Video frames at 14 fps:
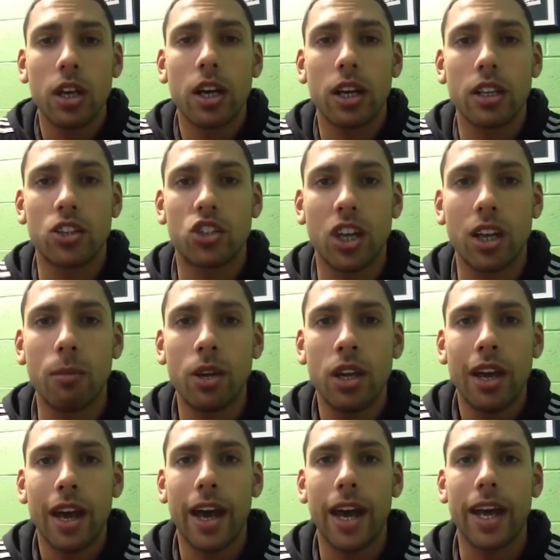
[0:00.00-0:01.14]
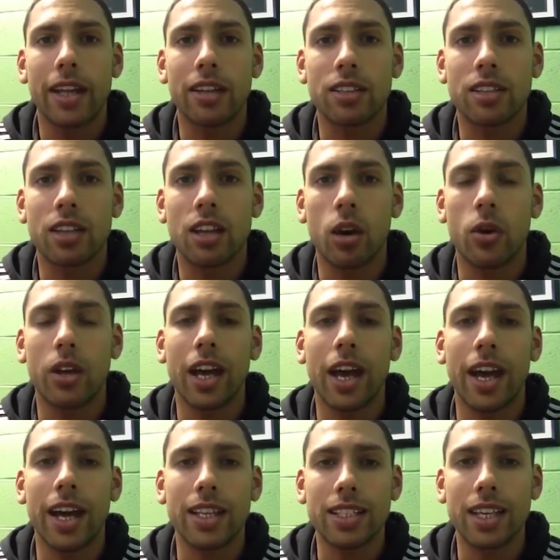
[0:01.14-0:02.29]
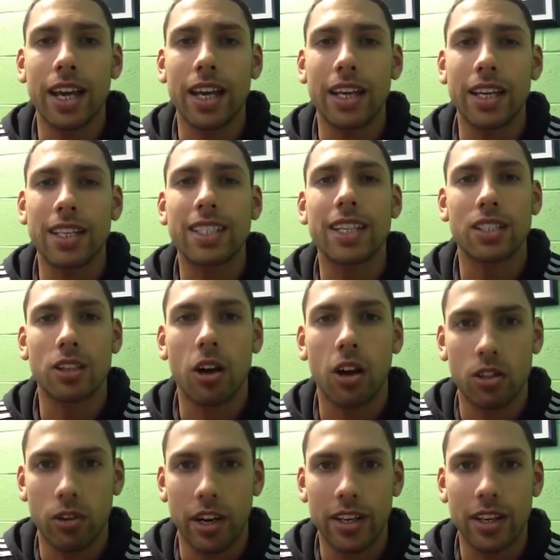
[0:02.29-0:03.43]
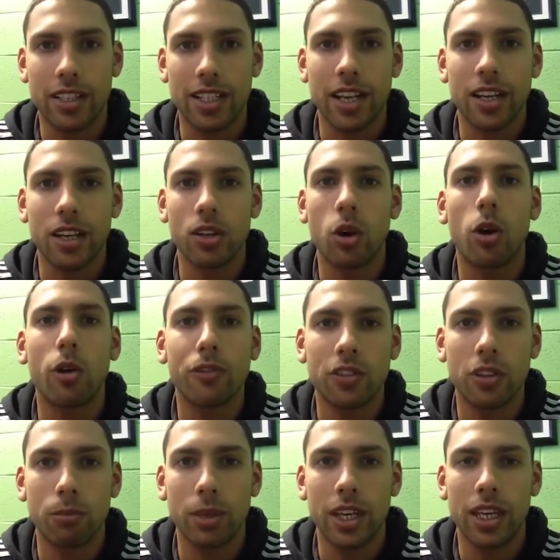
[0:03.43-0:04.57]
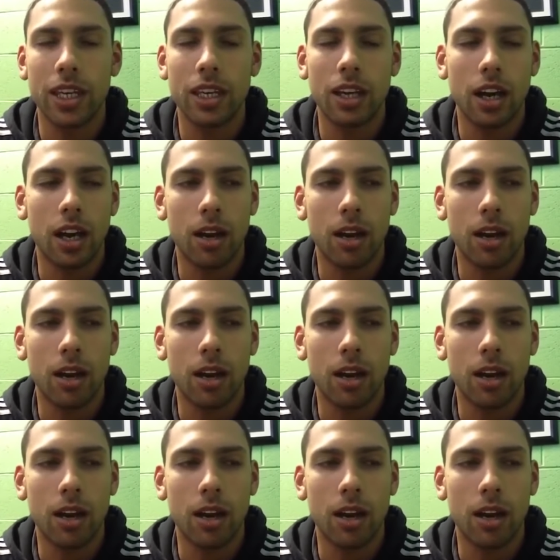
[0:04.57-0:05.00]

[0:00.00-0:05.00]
at the gym and going at a set heart rate, because that can often be